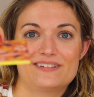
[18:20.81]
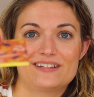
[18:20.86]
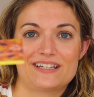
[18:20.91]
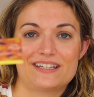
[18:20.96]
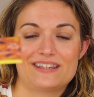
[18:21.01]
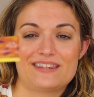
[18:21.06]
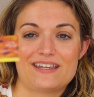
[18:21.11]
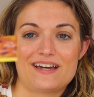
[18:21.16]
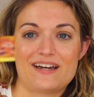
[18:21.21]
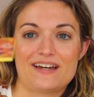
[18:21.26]

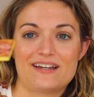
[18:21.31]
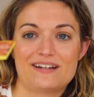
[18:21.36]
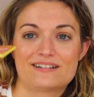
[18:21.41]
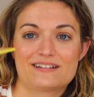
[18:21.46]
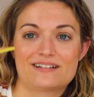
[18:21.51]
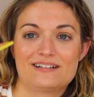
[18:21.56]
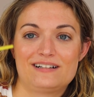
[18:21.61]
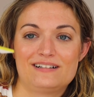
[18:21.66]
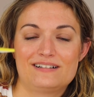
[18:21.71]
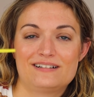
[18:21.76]
Look at that.
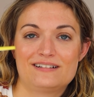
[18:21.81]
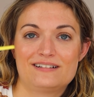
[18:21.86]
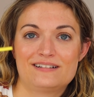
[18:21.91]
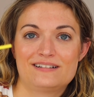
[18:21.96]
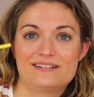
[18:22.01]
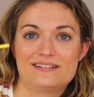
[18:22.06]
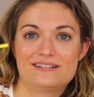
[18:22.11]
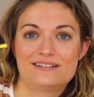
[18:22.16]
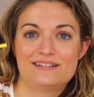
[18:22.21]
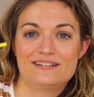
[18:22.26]

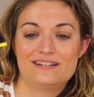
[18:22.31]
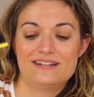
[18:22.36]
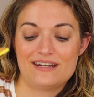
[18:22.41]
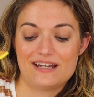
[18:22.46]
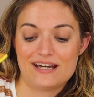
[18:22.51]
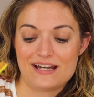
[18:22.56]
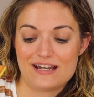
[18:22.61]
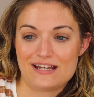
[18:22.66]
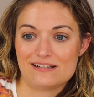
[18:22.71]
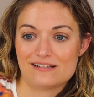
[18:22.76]

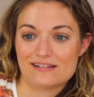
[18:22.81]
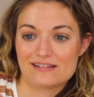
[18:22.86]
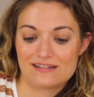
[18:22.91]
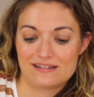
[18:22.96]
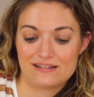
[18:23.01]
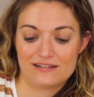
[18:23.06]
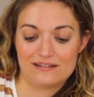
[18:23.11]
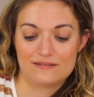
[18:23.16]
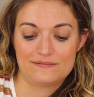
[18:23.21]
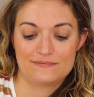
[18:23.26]

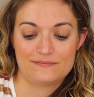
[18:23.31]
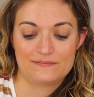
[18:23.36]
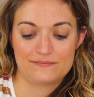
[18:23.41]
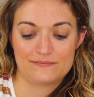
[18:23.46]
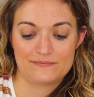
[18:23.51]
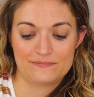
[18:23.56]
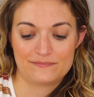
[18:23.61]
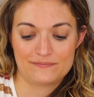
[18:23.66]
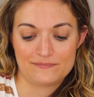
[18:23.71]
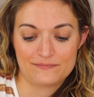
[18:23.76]
Nice.
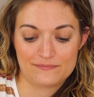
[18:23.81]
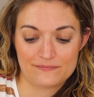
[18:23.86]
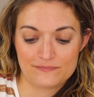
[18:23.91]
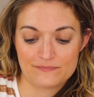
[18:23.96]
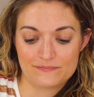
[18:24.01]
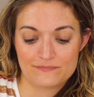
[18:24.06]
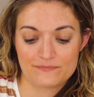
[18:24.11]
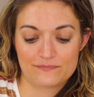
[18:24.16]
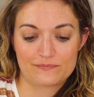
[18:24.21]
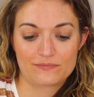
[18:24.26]

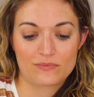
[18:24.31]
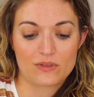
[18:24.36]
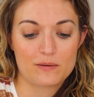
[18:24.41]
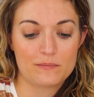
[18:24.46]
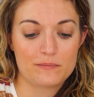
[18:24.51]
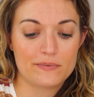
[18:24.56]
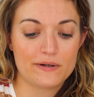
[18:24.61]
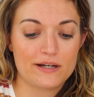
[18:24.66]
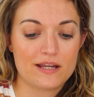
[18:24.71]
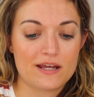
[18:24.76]

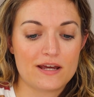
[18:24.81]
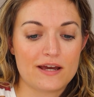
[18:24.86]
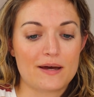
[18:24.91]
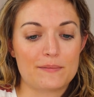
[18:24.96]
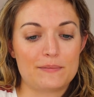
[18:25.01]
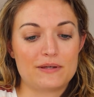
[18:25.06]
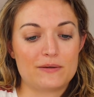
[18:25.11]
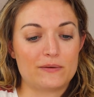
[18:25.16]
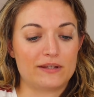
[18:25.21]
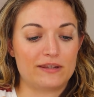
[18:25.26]
Pretty
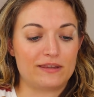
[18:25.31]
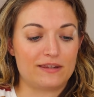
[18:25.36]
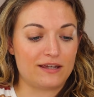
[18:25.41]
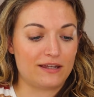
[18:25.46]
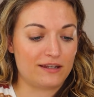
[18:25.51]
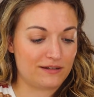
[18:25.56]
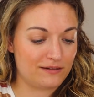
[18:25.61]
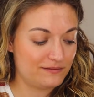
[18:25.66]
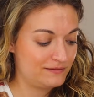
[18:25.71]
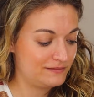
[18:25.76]
happy with
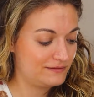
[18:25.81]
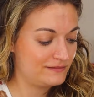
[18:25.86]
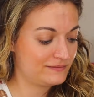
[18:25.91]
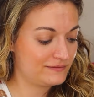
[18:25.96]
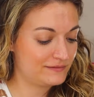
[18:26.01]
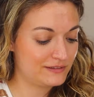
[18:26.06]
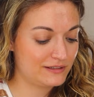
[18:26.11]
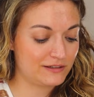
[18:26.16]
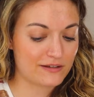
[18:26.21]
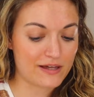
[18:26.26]

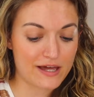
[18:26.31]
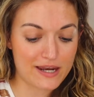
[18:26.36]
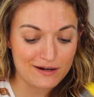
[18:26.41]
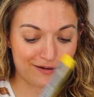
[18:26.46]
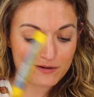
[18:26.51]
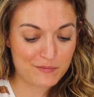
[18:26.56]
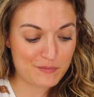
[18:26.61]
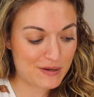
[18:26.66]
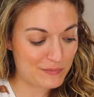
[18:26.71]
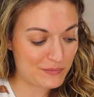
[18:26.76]
it. Glad
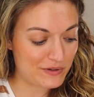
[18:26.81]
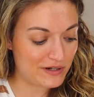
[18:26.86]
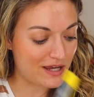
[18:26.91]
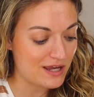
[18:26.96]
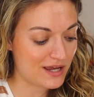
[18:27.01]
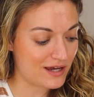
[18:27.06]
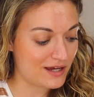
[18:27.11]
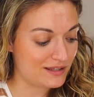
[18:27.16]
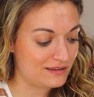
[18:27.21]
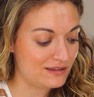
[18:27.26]
I remembered
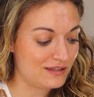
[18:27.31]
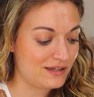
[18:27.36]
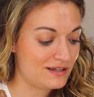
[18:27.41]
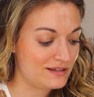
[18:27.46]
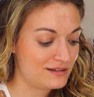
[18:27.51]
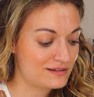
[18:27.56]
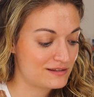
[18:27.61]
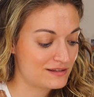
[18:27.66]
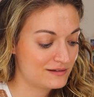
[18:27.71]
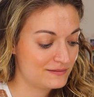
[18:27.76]
I had
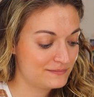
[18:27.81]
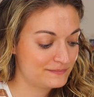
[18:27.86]
these.